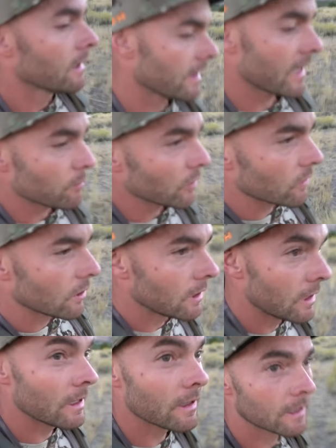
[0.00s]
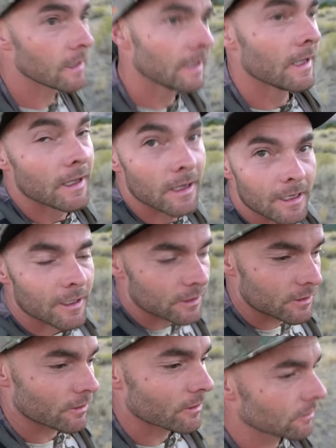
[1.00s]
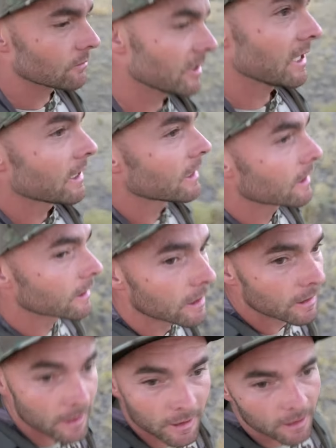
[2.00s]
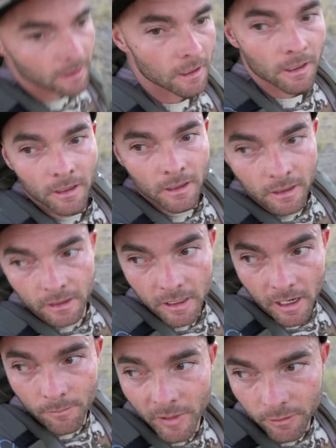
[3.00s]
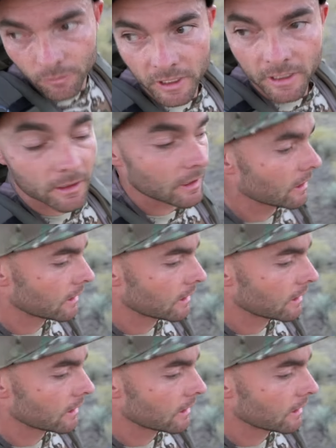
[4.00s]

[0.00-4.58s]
that bull circled me, caught my wind,